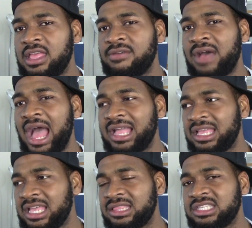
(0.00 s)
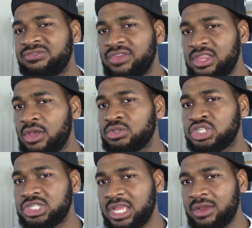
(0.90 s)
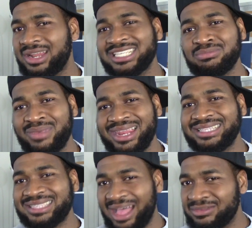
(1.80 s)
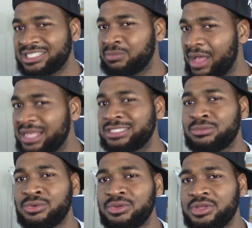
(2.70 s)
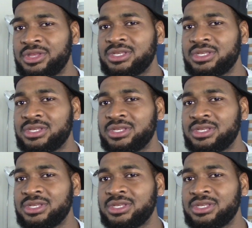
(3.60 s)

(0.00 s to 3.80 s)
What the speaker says: if I could get this video shared as many times as possible